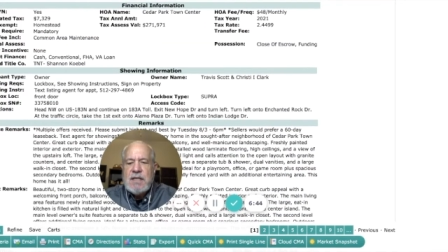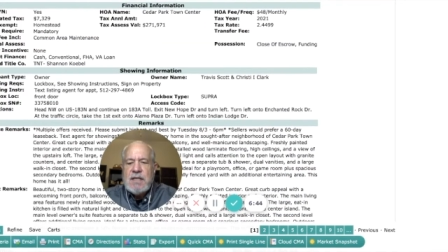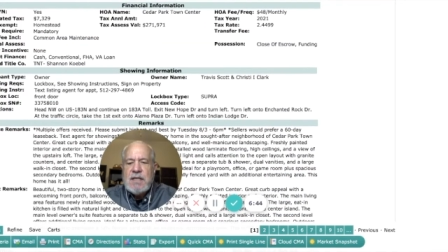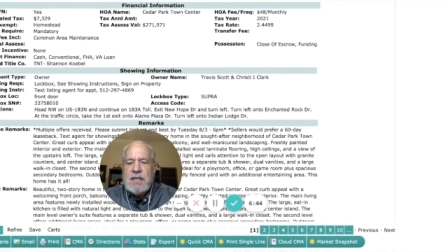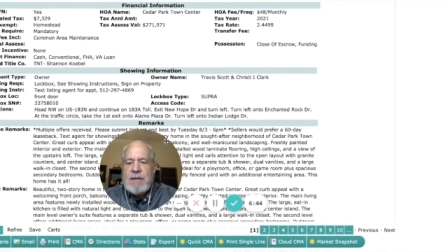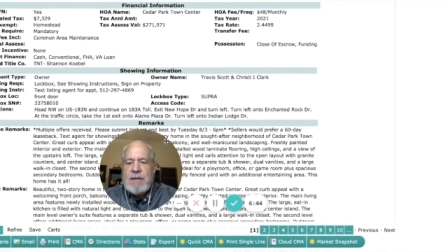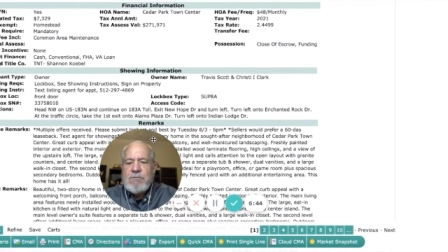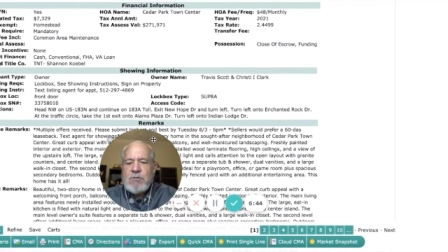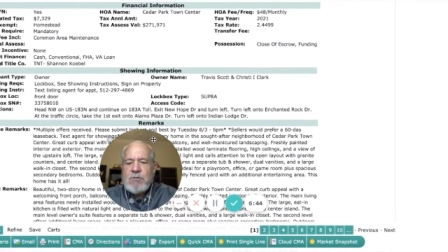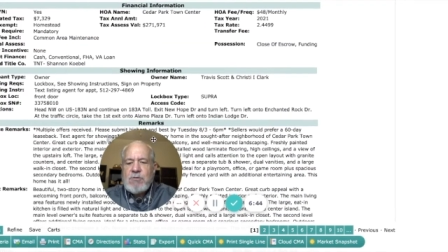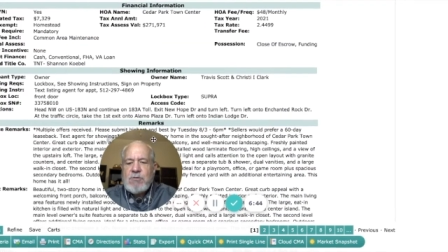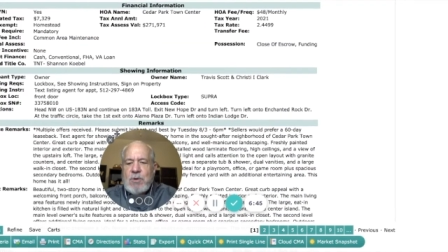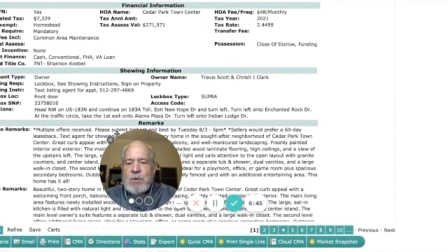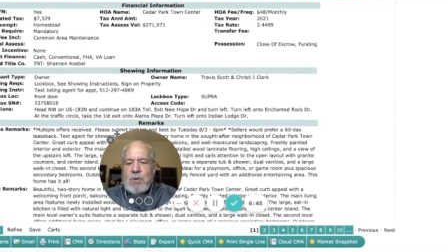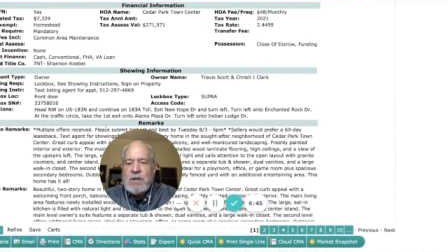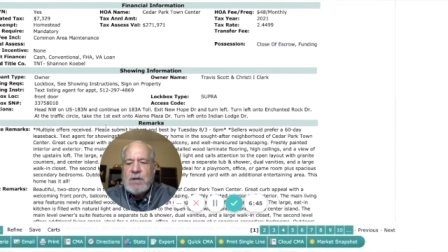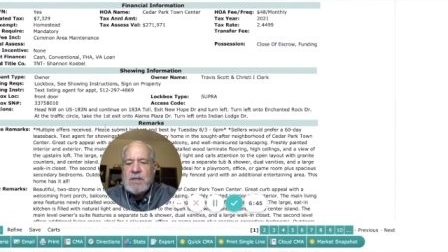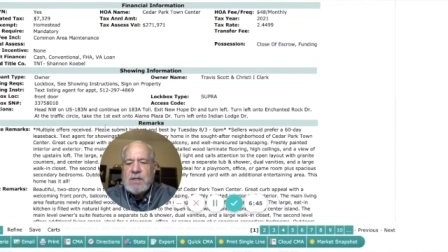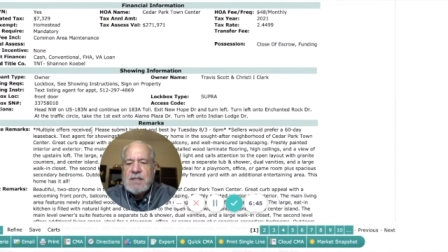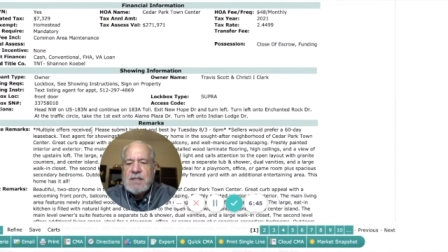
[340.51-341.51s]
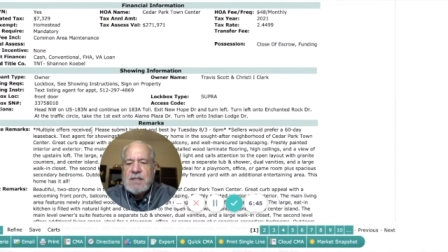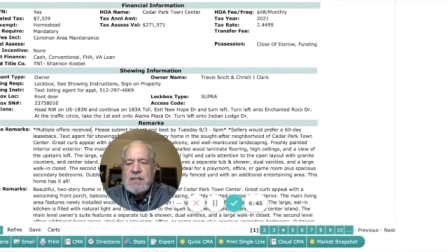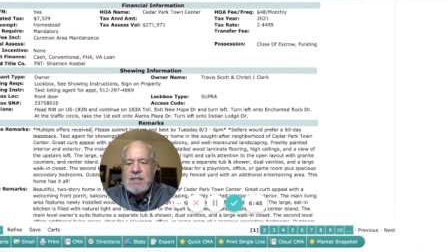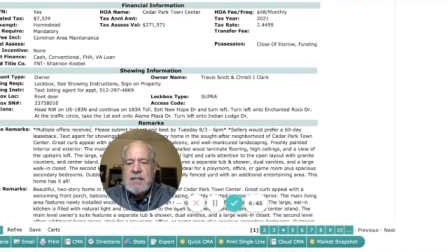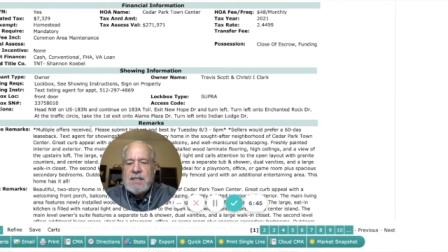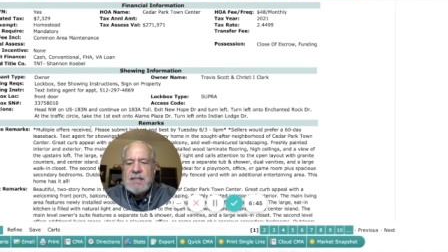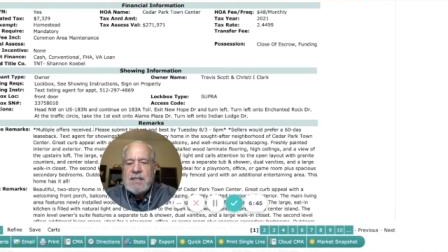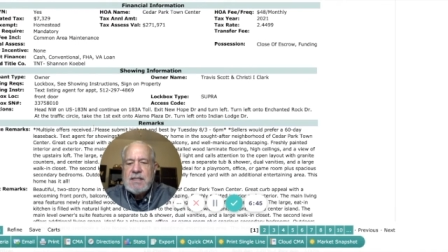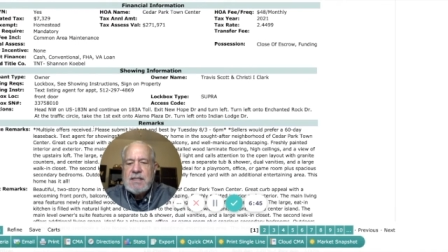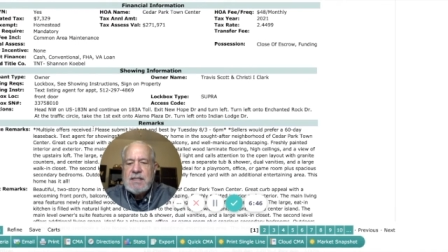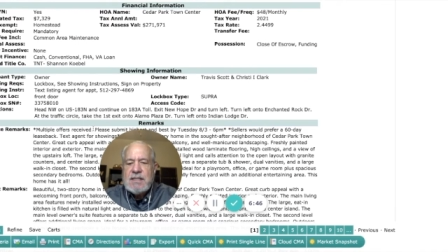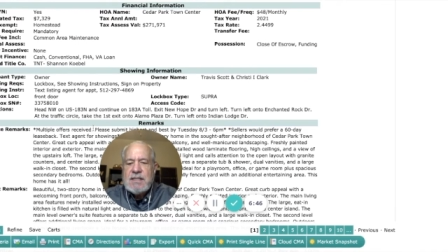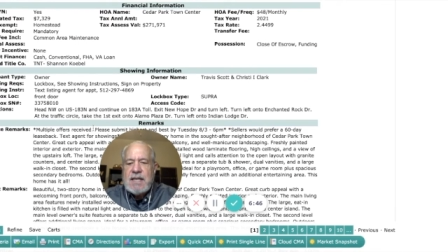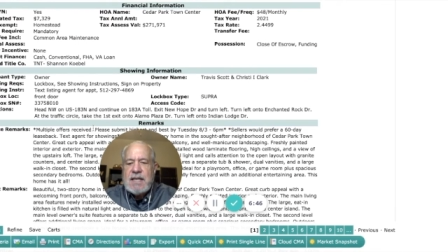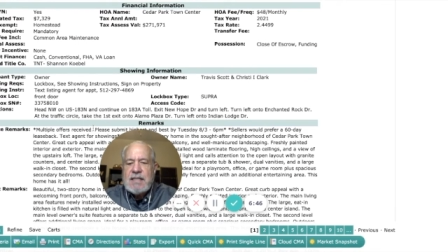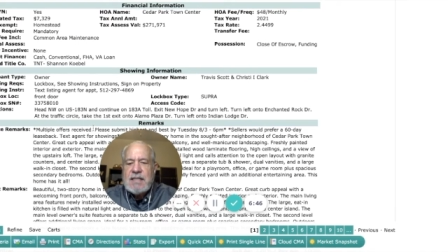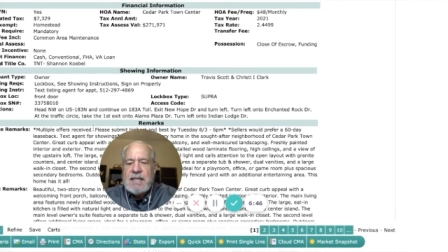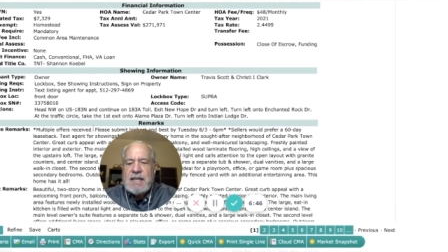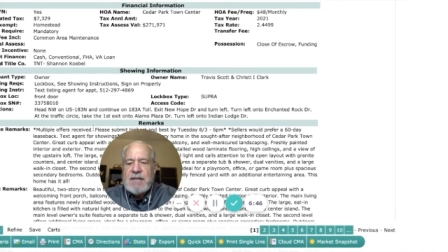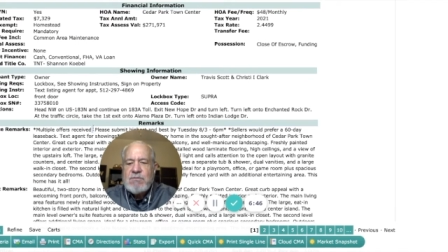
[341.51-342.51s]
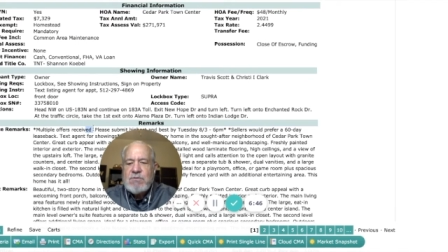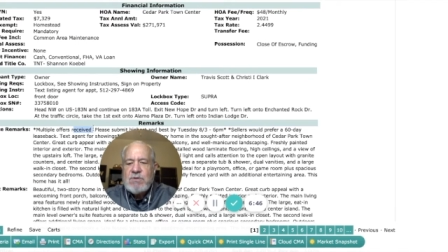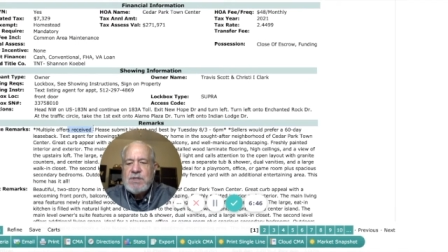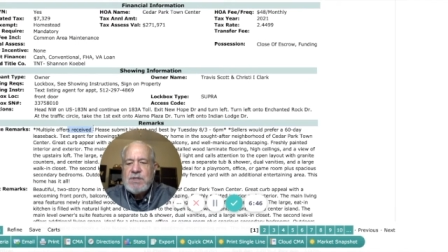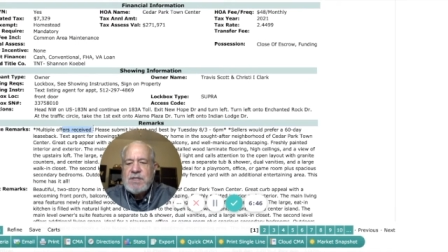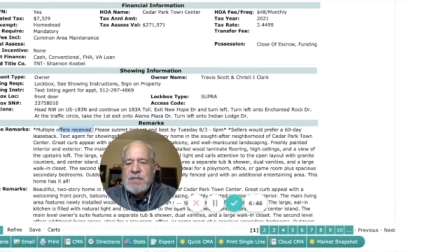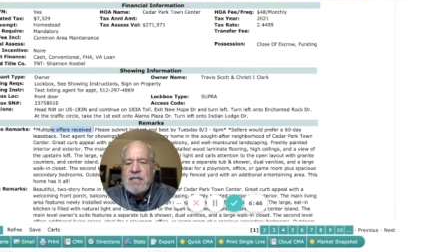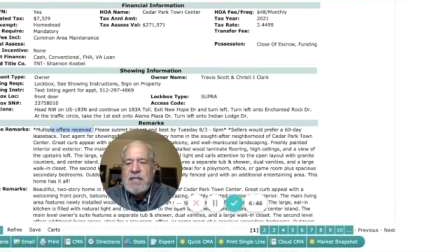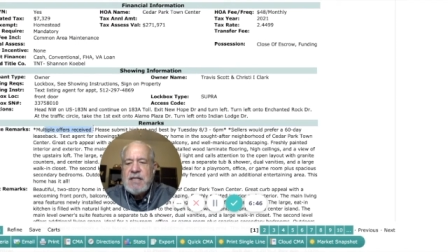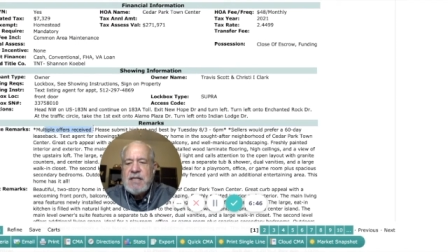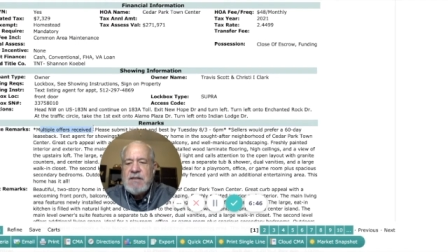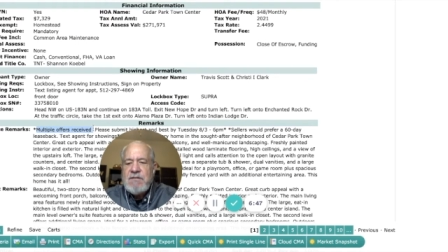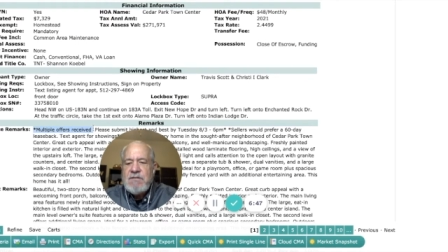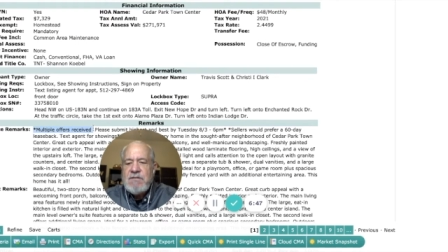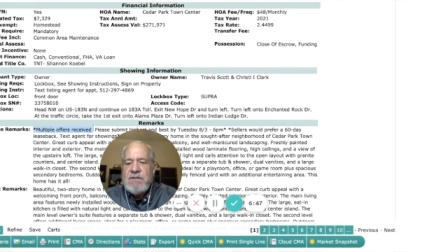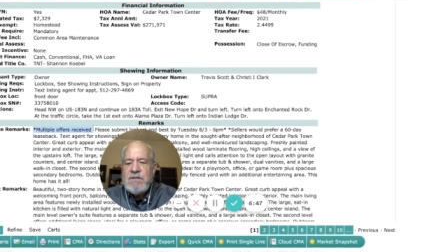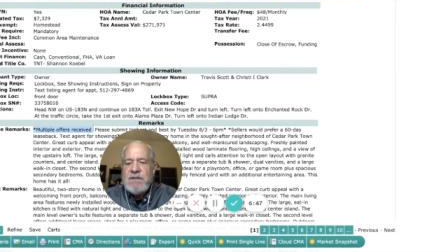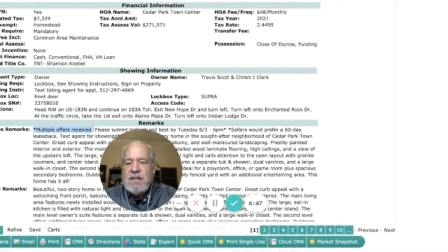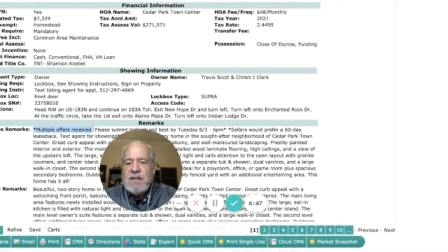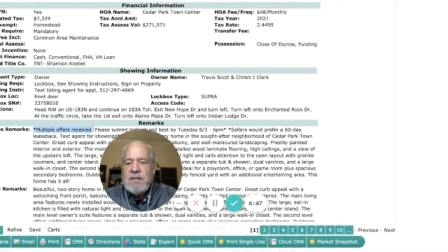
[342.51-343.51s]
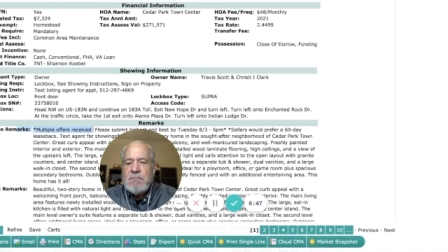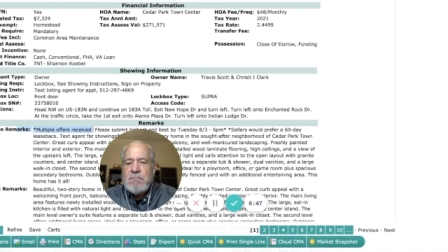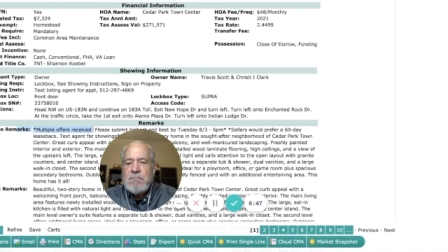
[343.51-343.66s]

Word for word: Private remarks says that they have received uh,